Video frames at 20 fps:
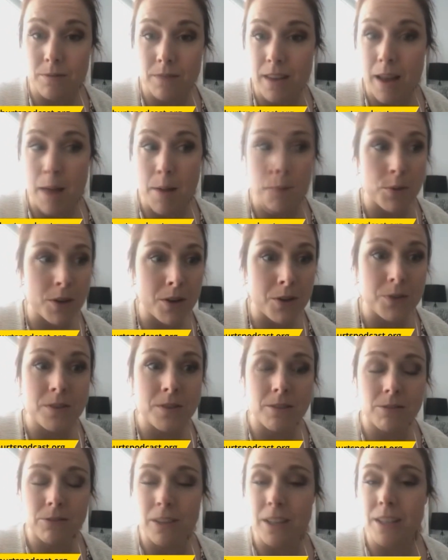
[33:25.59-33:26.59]
embryos
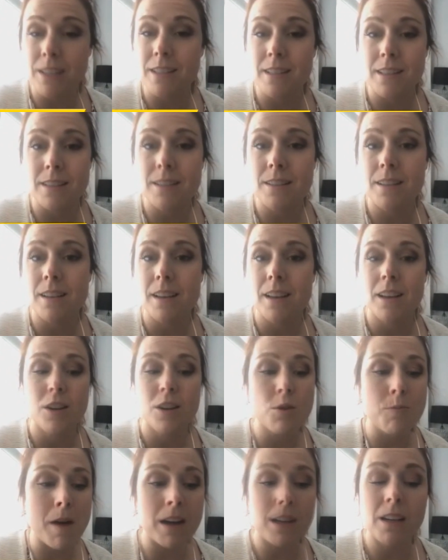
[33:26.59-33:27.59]
and fetuses,
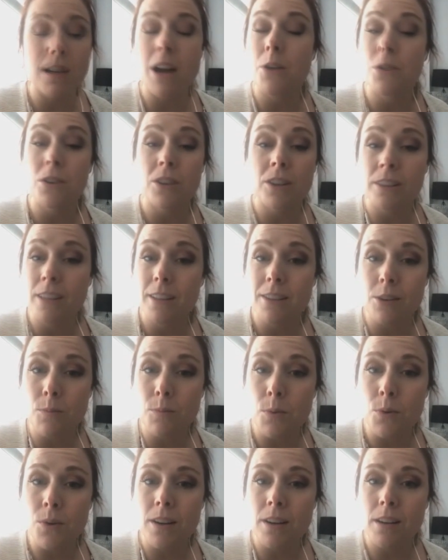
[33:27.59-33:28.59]
no matter how early they're
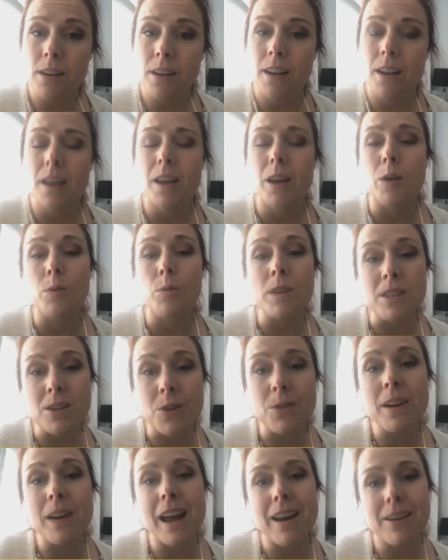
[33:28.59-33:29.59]
born. We
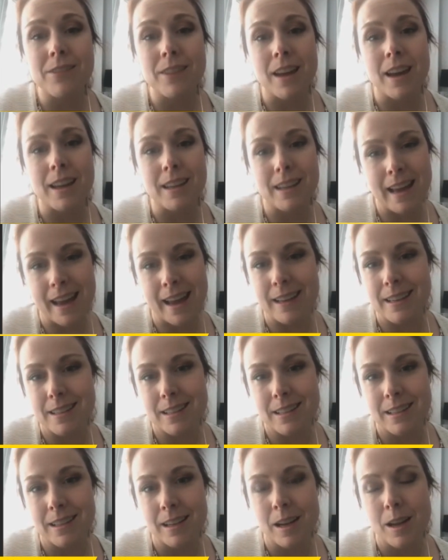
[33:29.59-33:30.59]
don't have that
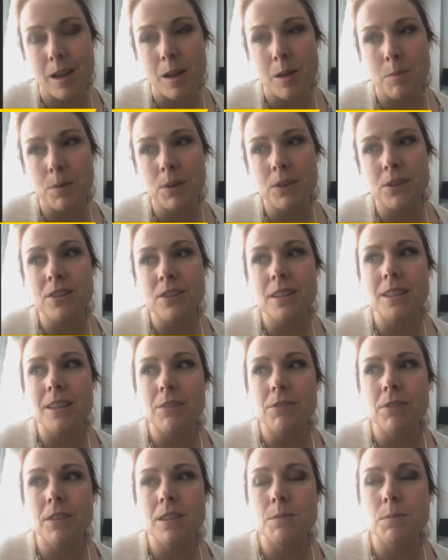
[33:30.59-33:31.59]
yet. But there's a
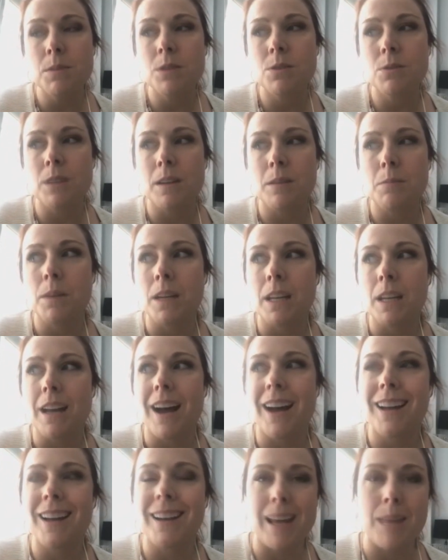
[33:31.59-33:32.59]
difference between being
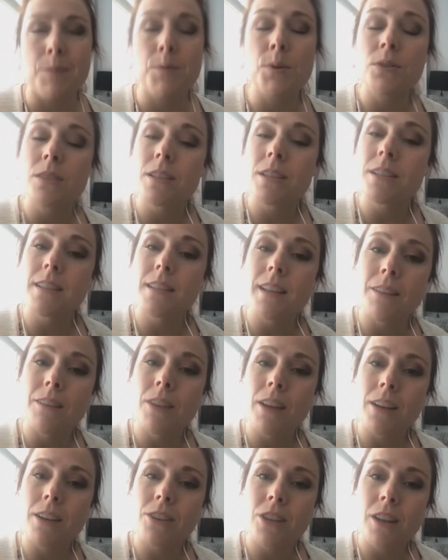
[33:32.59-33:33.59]
unable to save
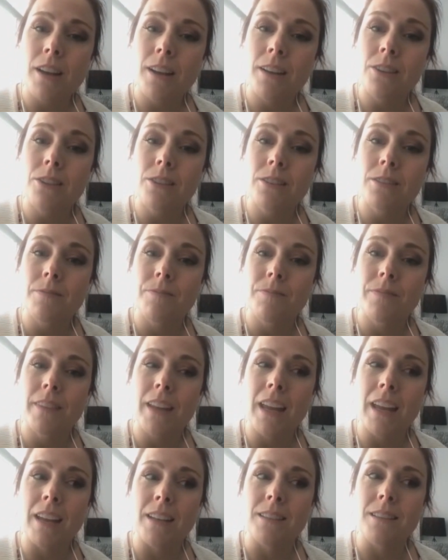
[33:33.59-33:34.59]
that child
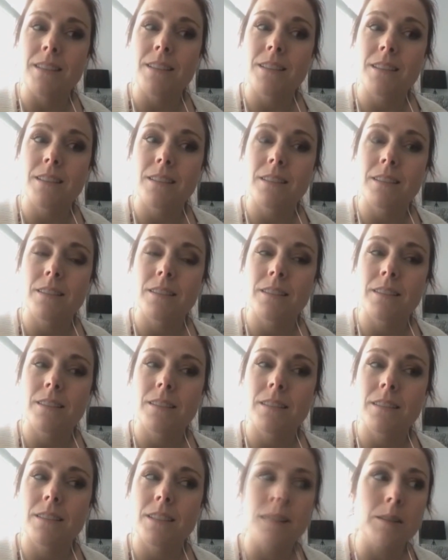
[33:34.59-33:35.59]
and
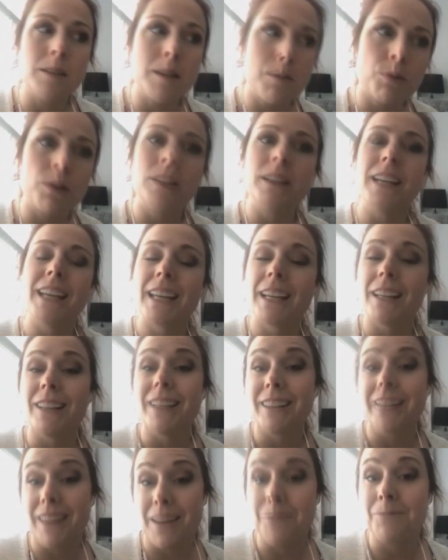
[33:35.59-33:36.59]
deliberately
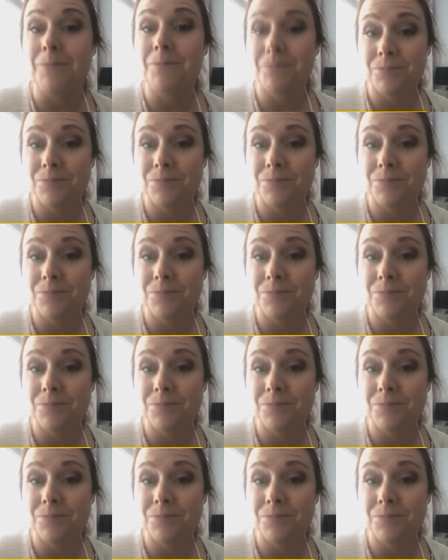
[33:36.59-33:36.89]
killing them.